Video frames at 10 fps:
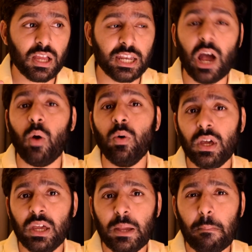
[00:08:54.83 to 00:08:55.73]
Now,
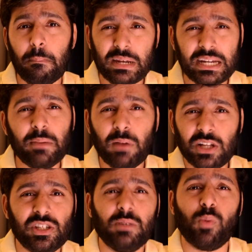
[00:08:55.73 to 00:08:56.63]
pretty
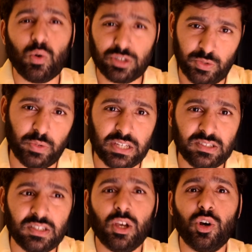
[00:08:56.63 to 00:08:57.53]
much in most
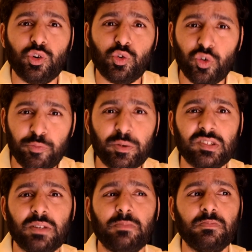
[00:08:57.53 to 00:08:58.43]
ways, roof
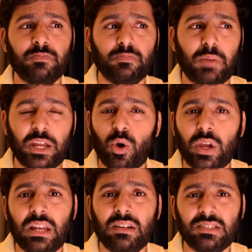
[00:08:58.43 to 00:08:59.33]
prism
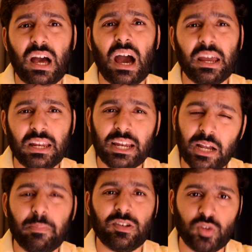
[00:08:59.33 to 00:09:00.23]
binoculars are a
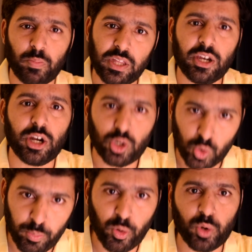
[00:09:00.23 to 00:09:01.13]
little bit superior
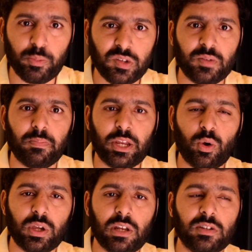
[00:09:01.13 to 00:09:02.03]
to Porro prism
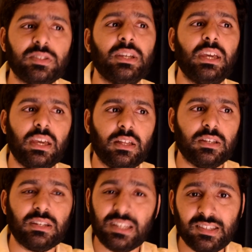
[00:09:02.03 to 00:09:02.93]
binoculars.
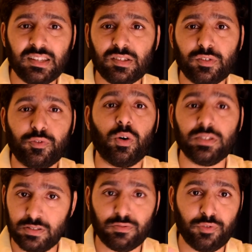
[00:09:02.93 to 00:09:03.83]
The reason is, of
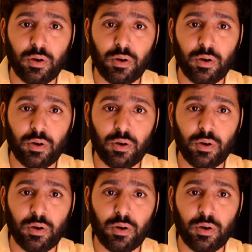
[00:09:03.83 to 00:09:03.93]
course,